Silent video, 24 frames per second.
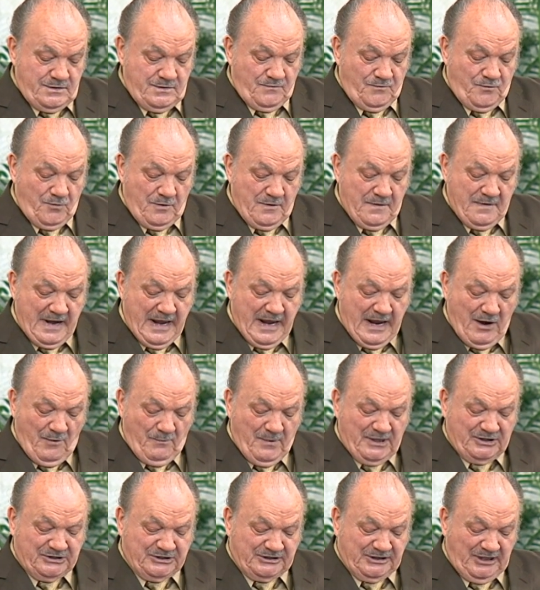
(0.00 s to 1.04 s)
For now
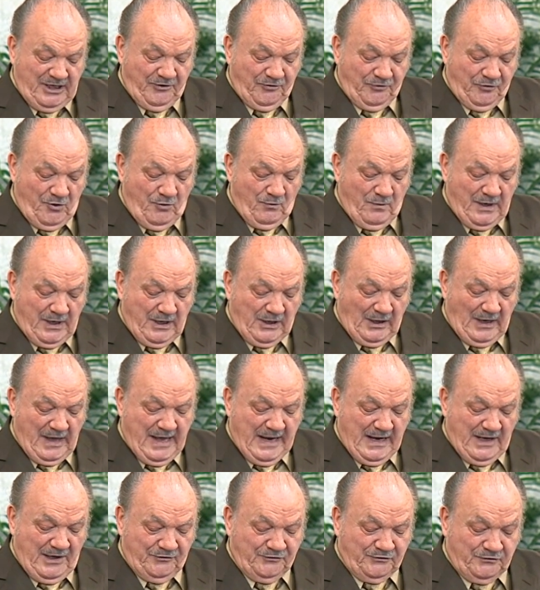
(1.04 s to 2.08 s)
we see through a
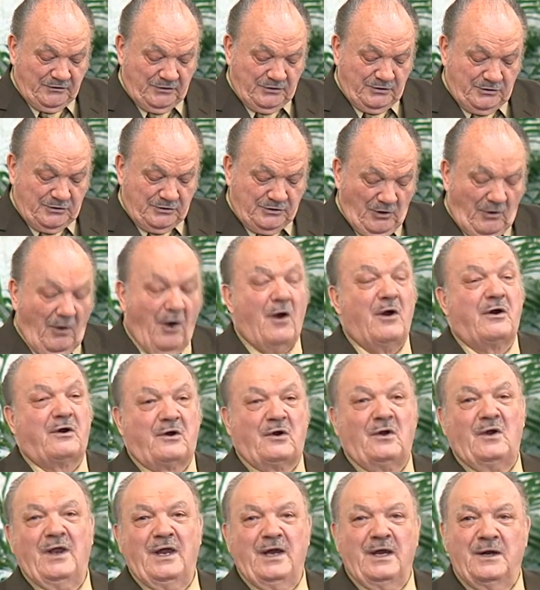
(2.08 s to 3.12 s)
glass
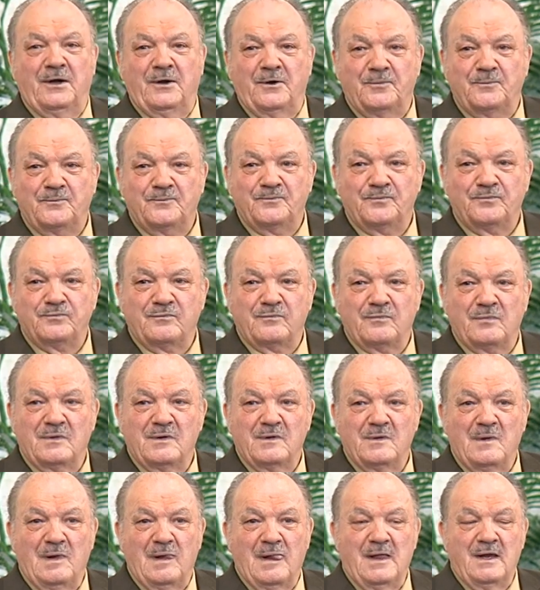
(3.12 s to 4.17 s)
darkly.
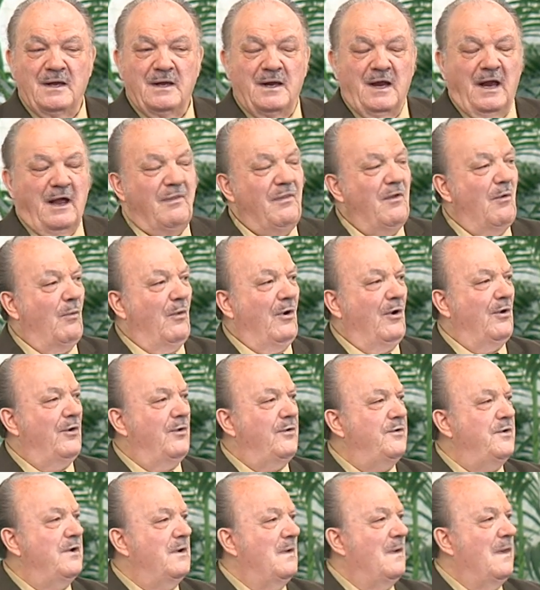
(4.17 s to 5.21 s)
And the
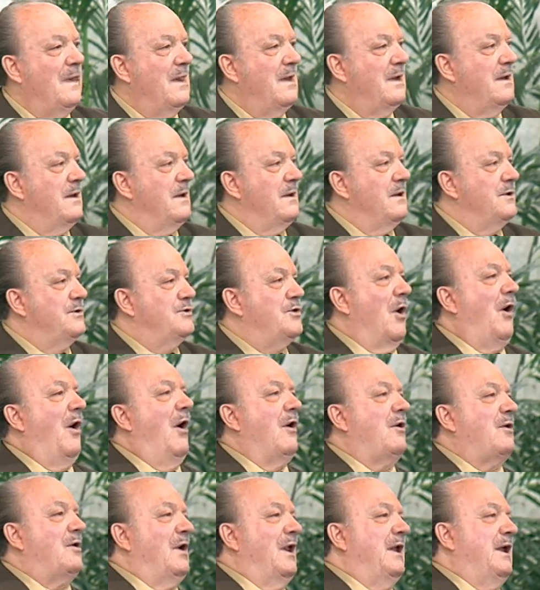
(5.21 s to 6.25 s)
word
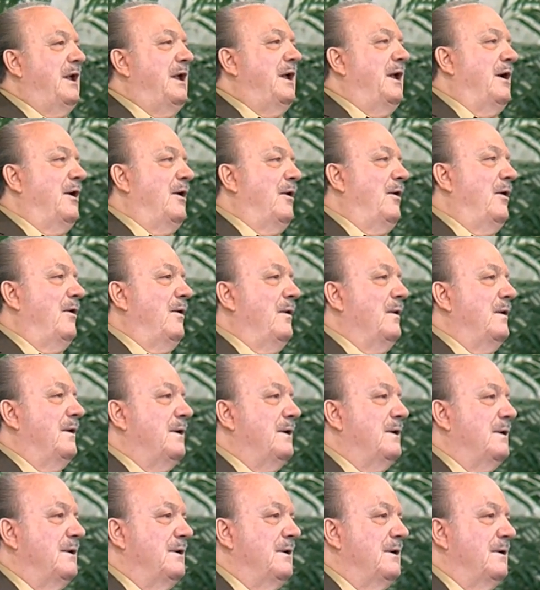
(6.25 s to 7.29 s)
Darkly here
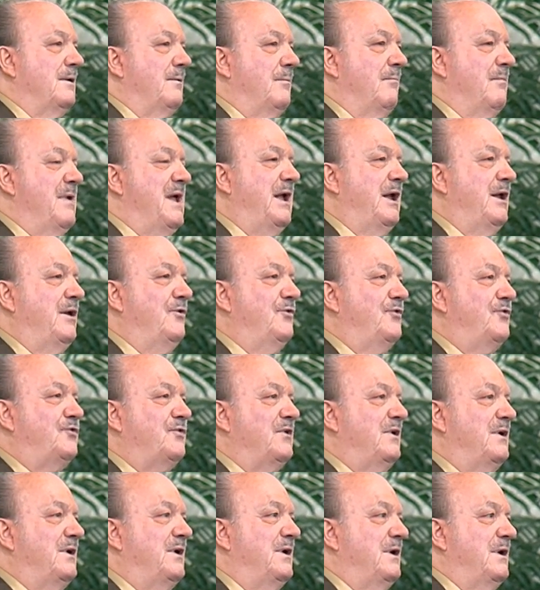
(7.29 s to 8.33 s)

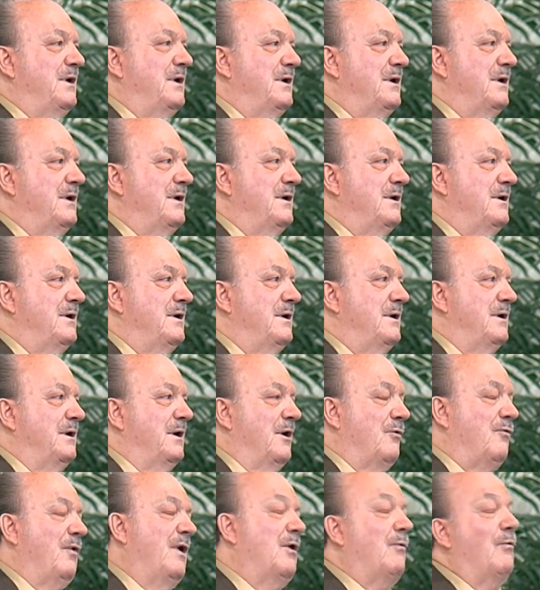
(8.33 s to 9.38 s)
means,
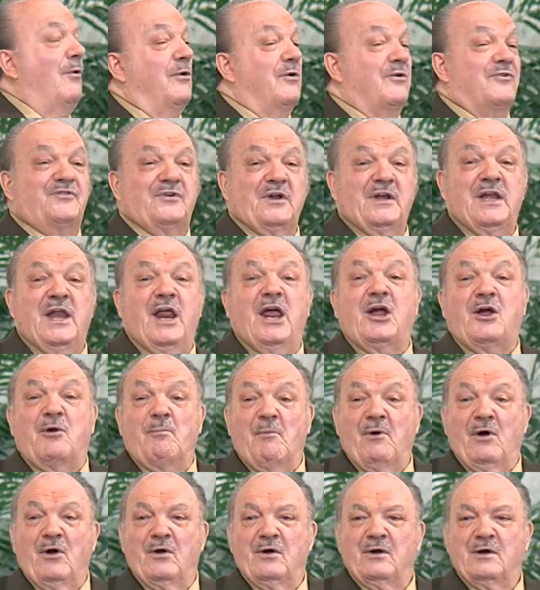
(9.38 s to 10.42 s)
the Greek word is
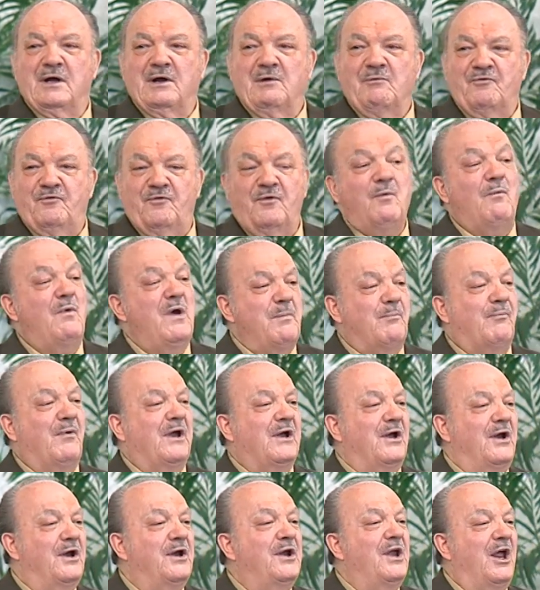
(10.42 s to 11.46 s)
enigma. We
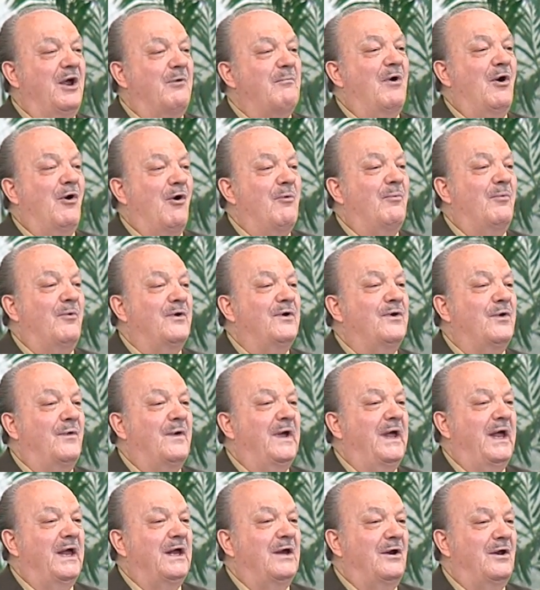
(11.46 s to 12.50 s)
bring an enigma over
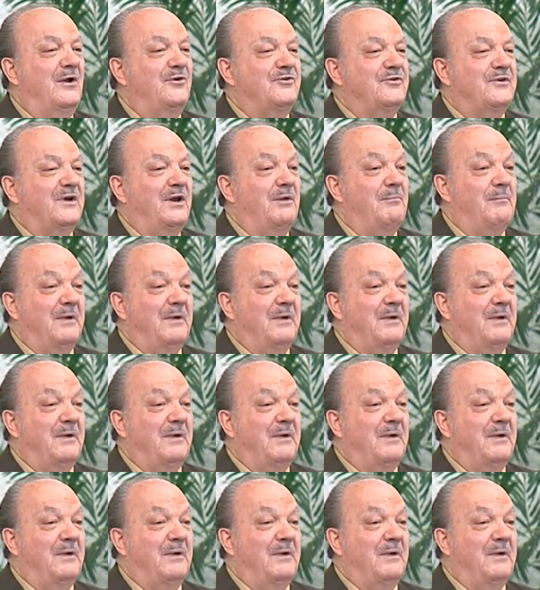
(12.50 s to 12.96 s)
into English, and